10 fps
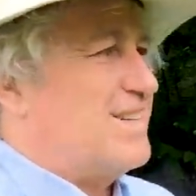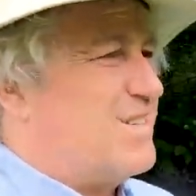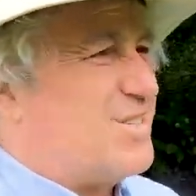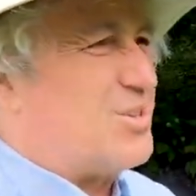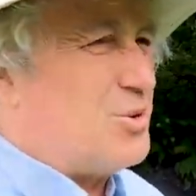
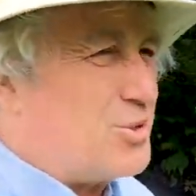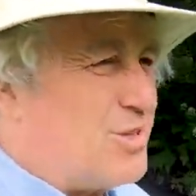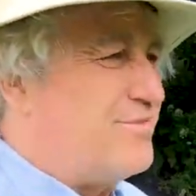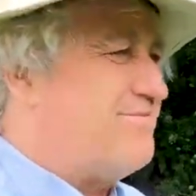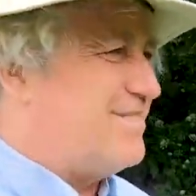
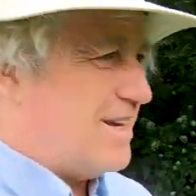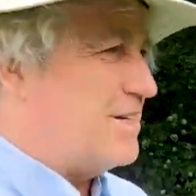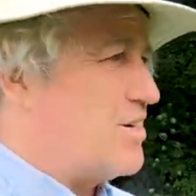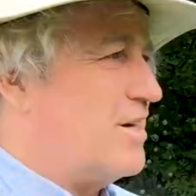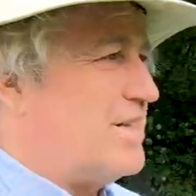sort of
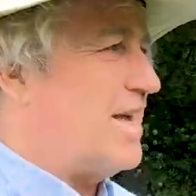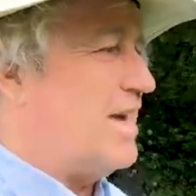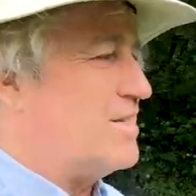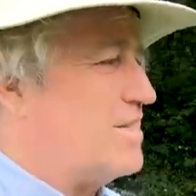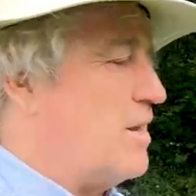trying to
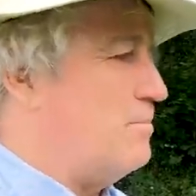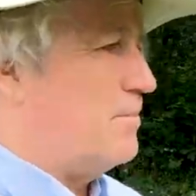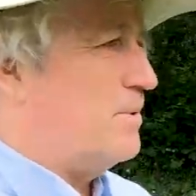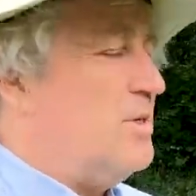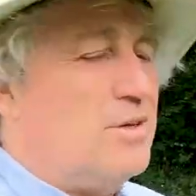get
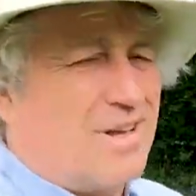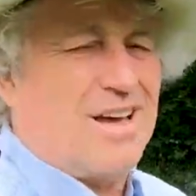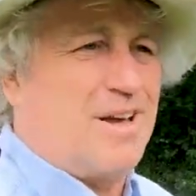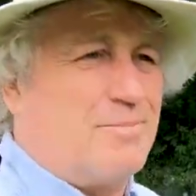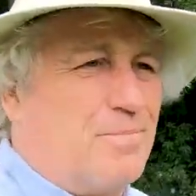some
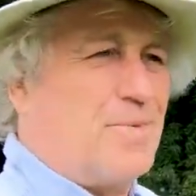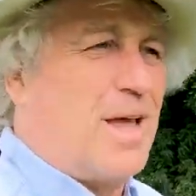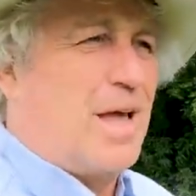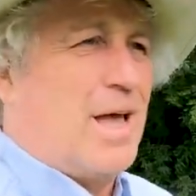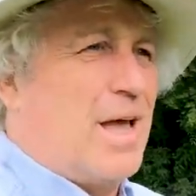
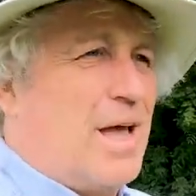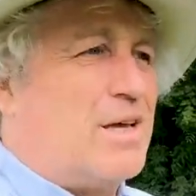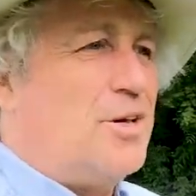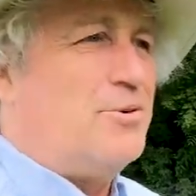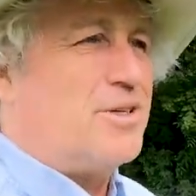
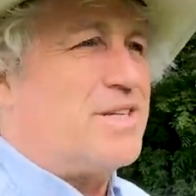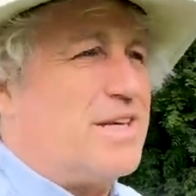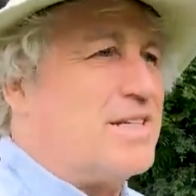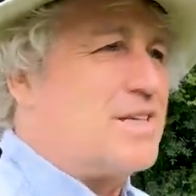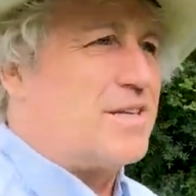
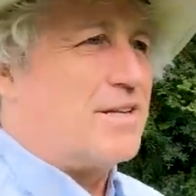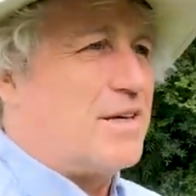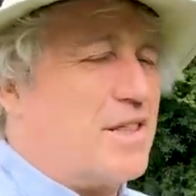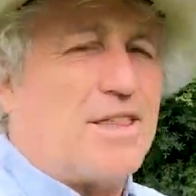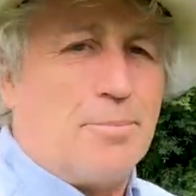unity to
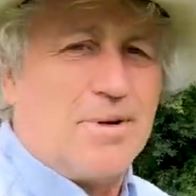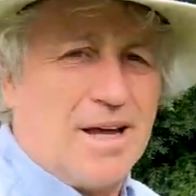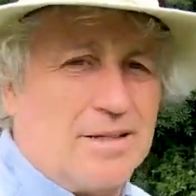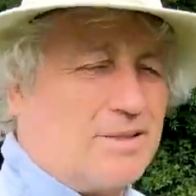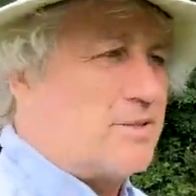the
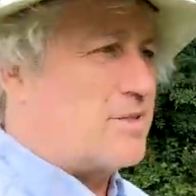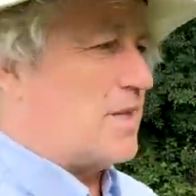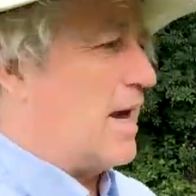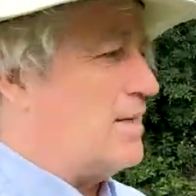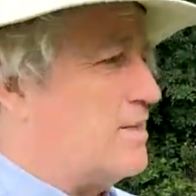
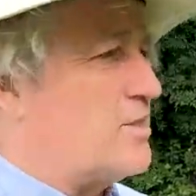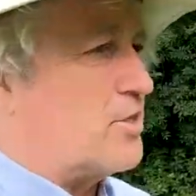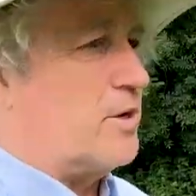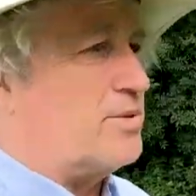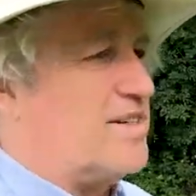thumbnails and
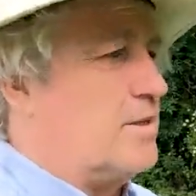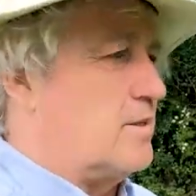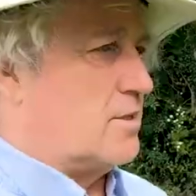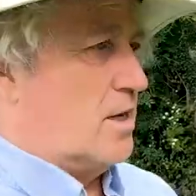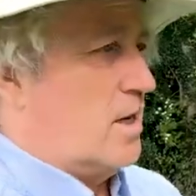
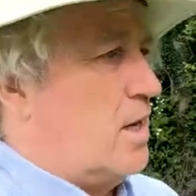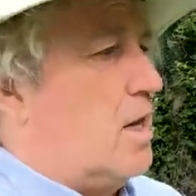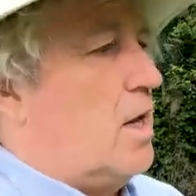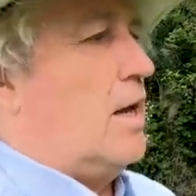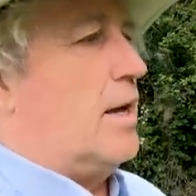descriptions.
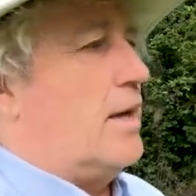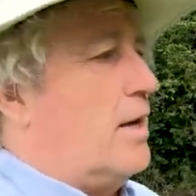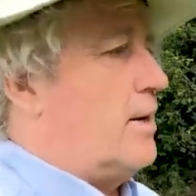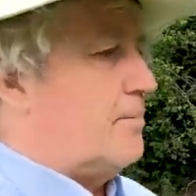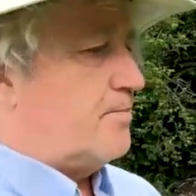
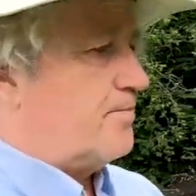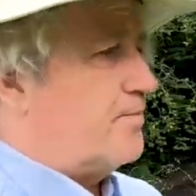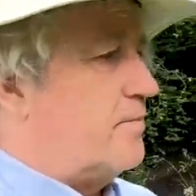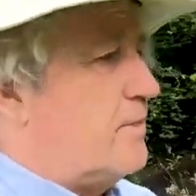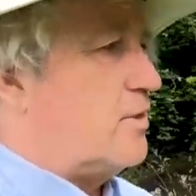
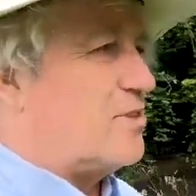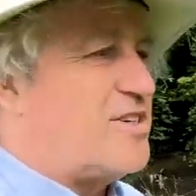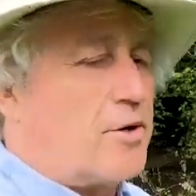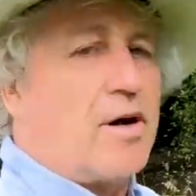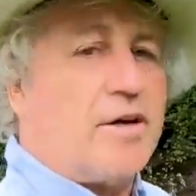Not
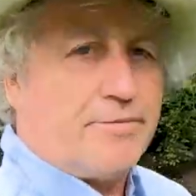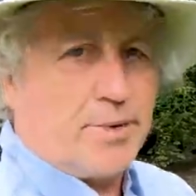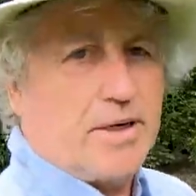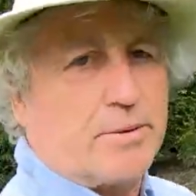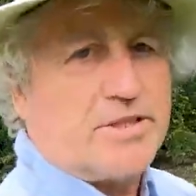sure I'd have
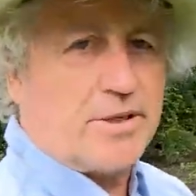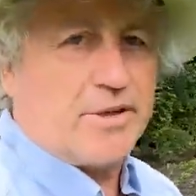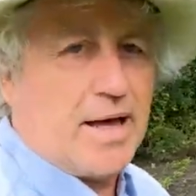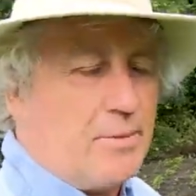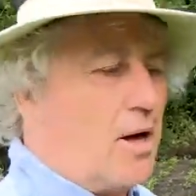been able to do
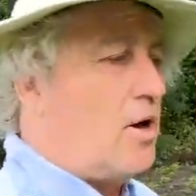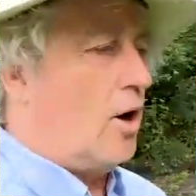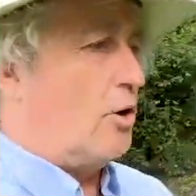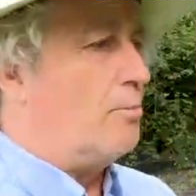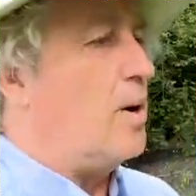that
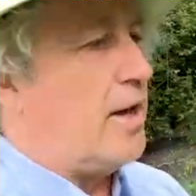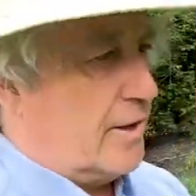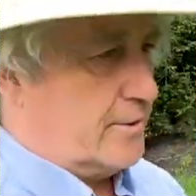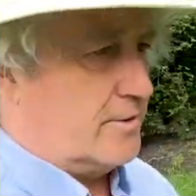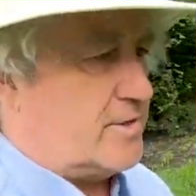on my
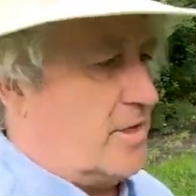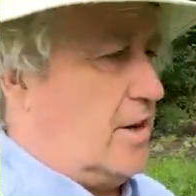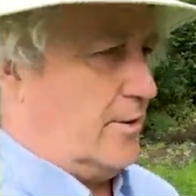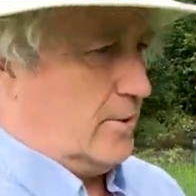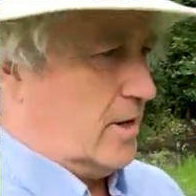own.
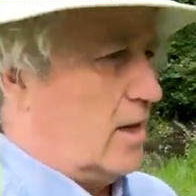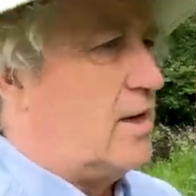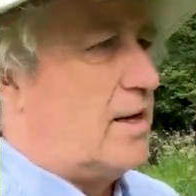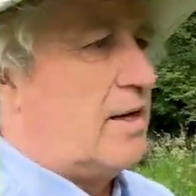So